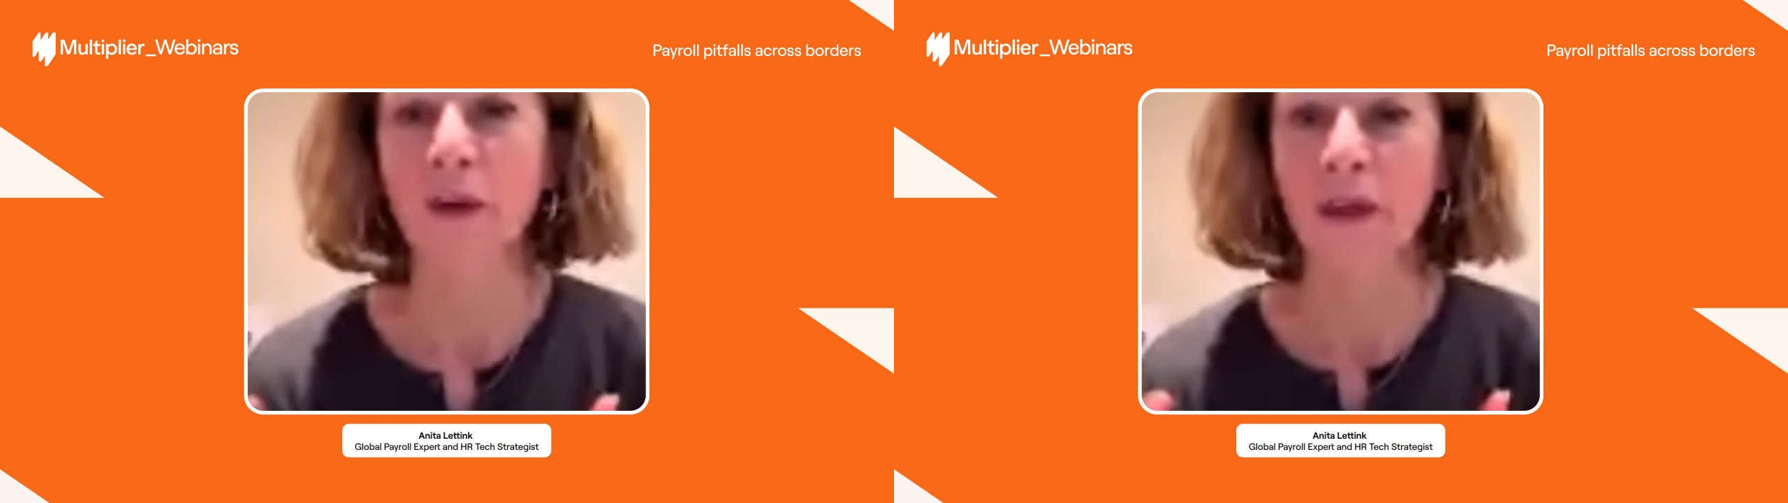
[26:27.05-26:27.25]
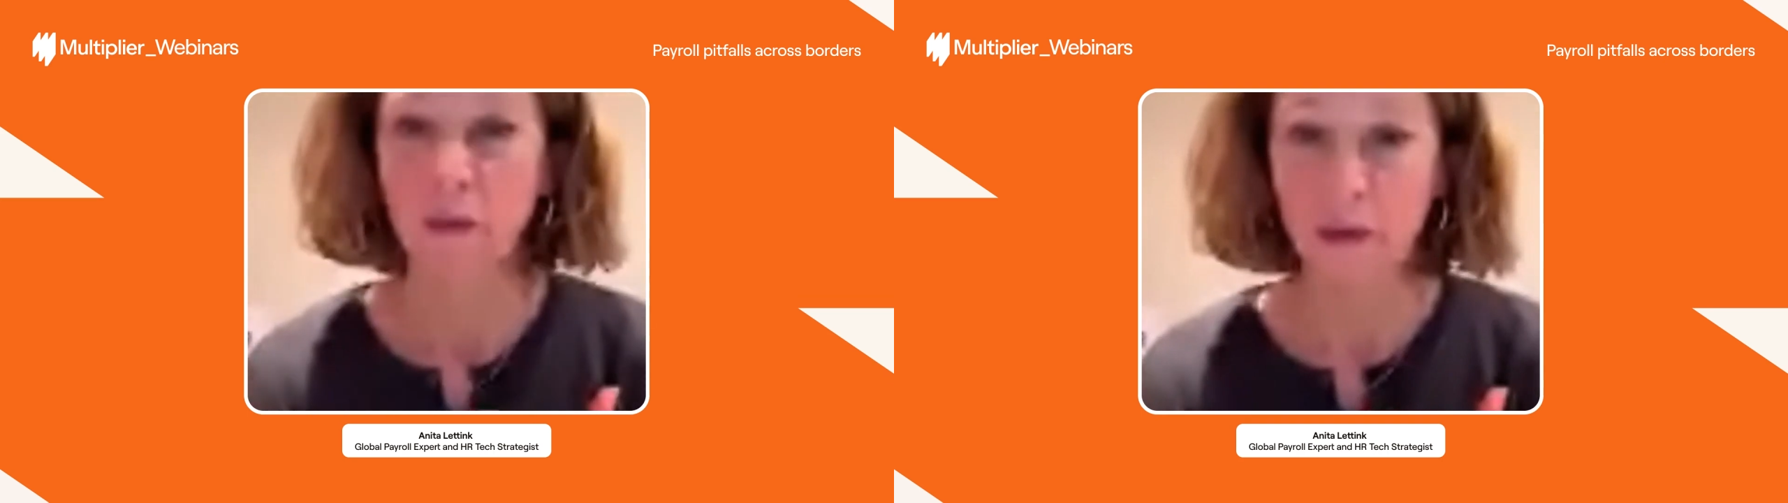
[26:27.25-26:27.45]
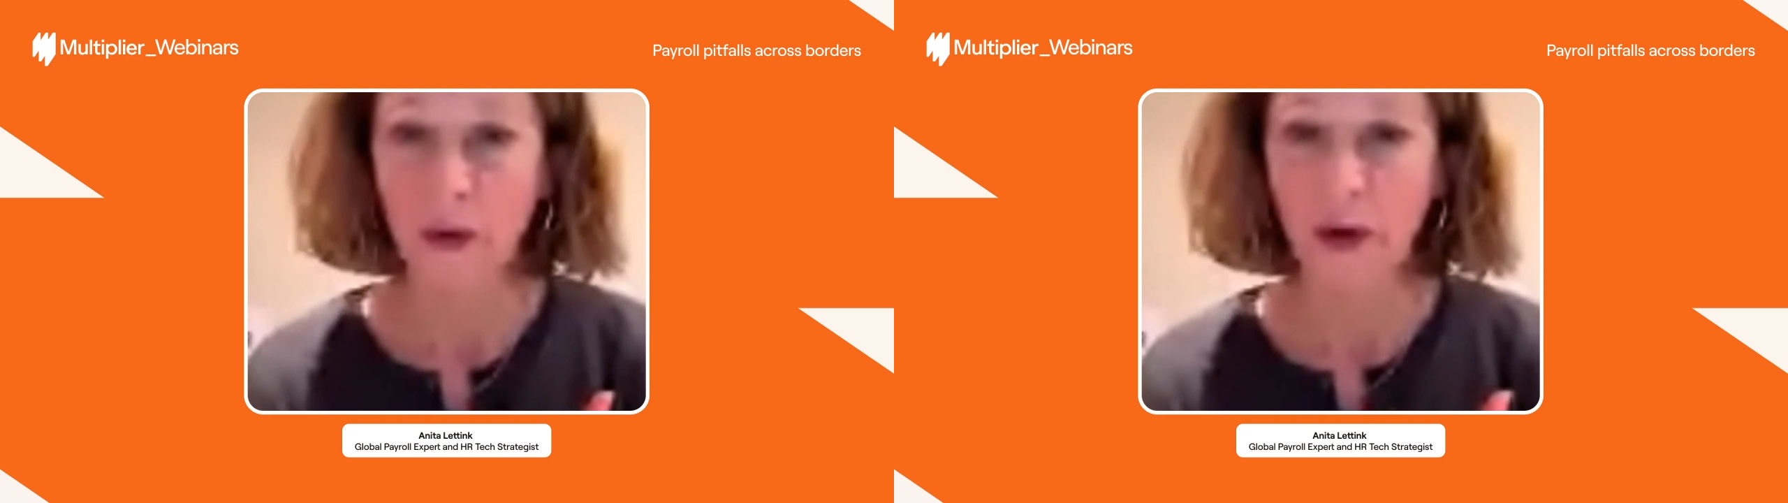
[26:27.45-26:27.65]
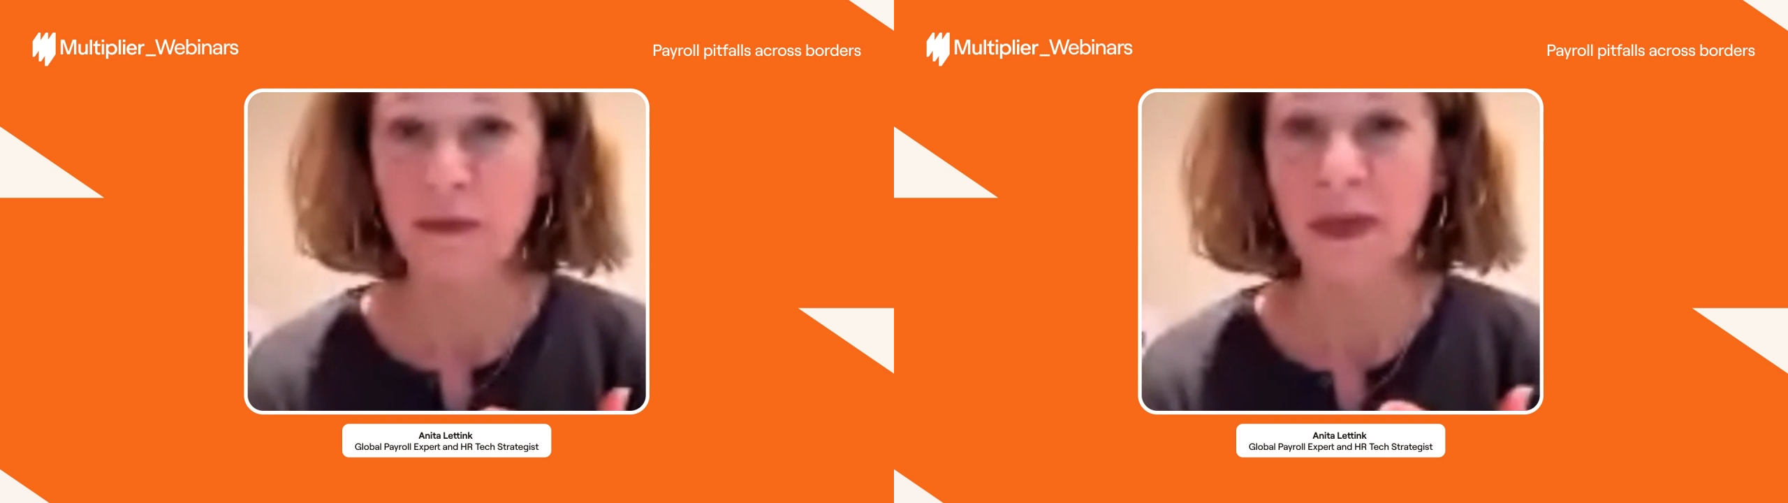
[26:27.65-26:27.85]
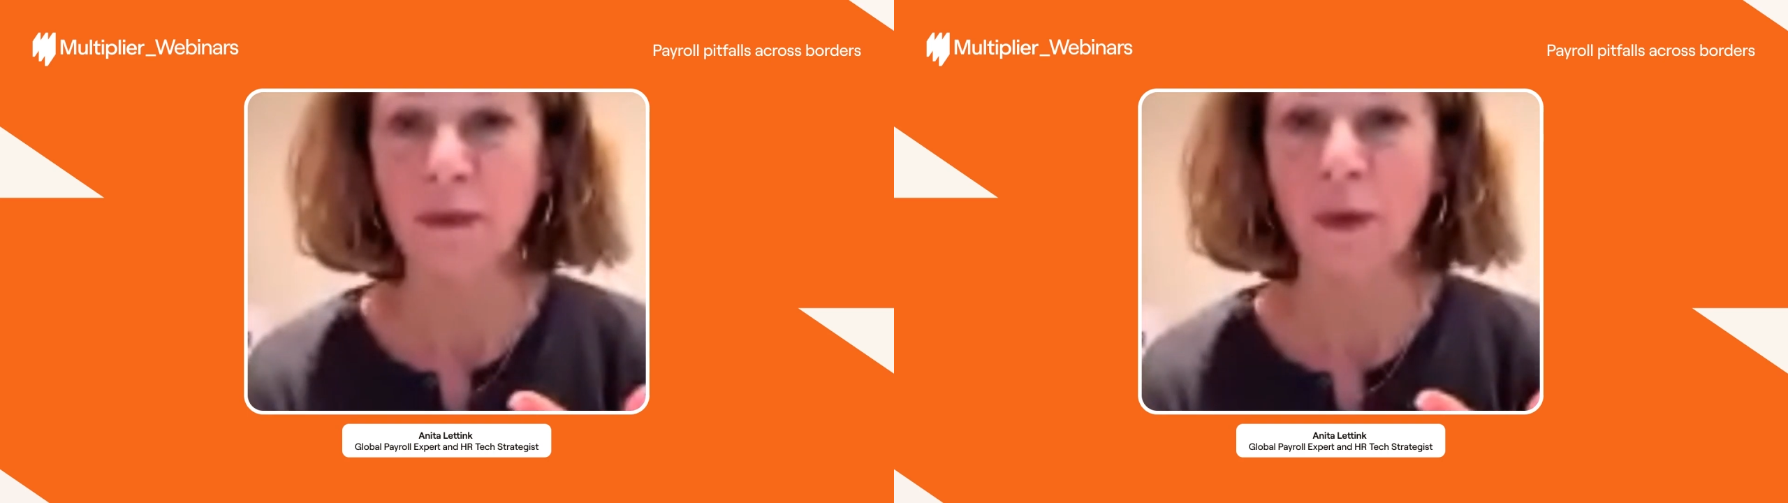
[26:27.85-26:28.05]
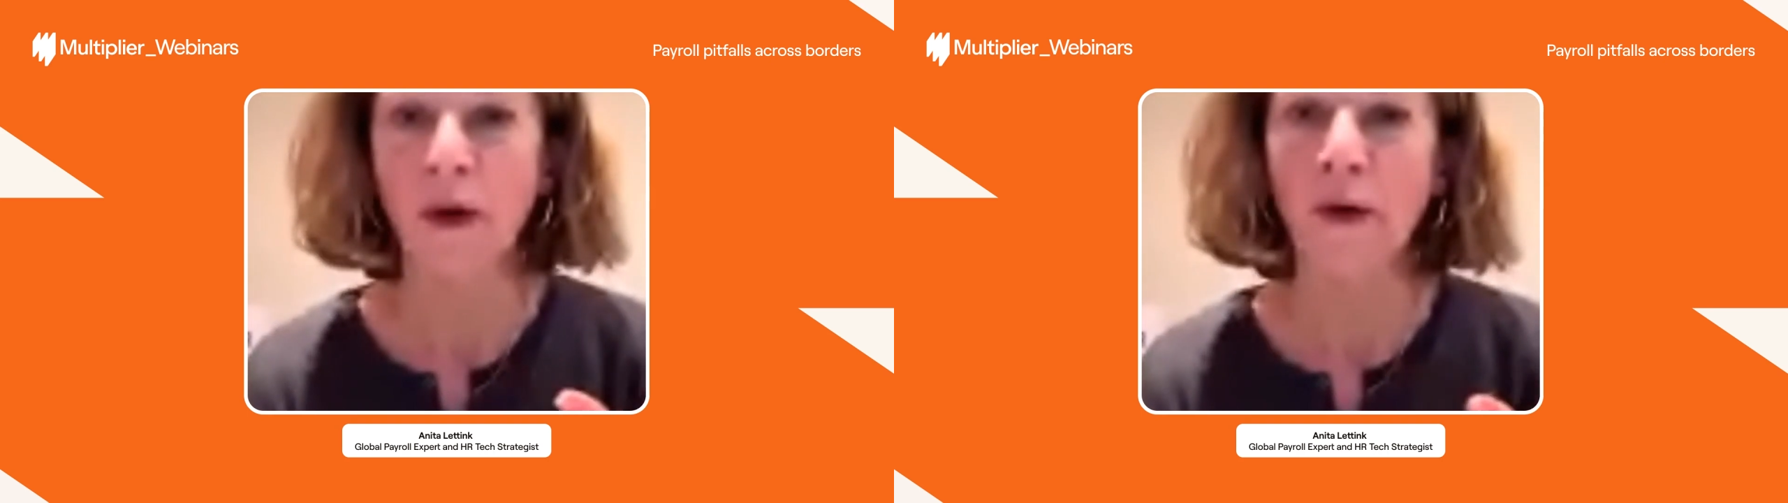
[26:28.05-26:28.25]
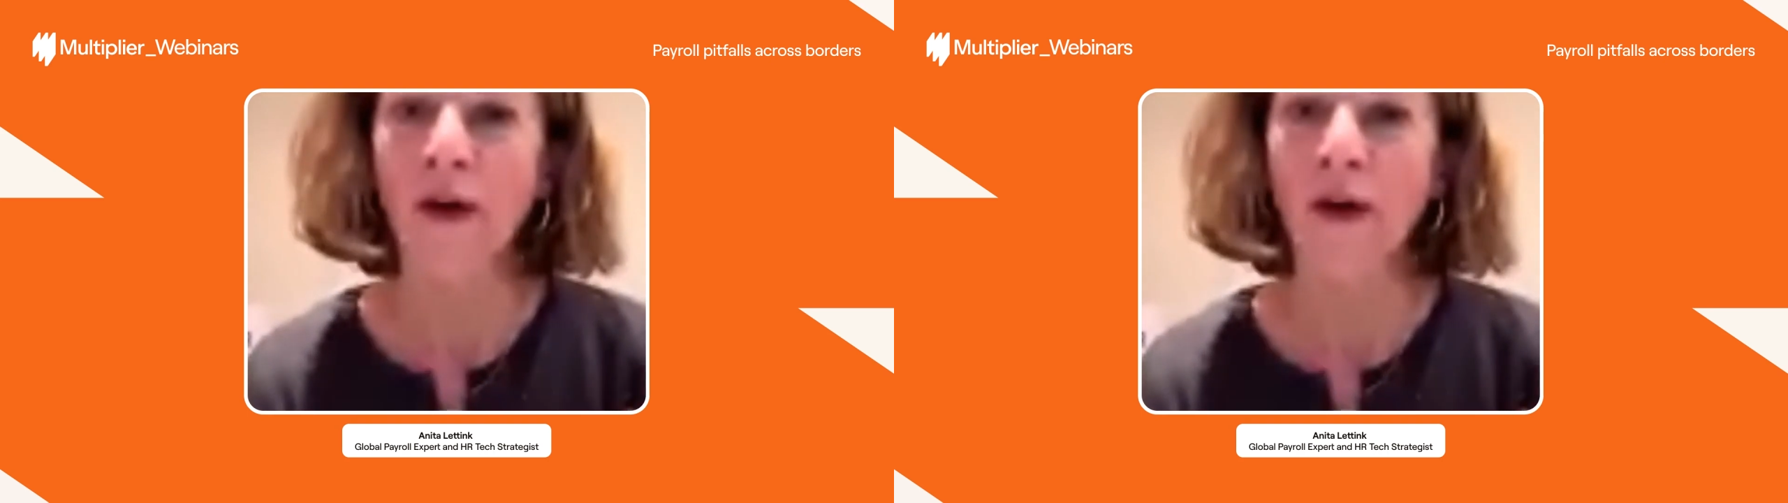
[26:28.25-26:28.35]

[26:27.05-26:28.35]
we employ people,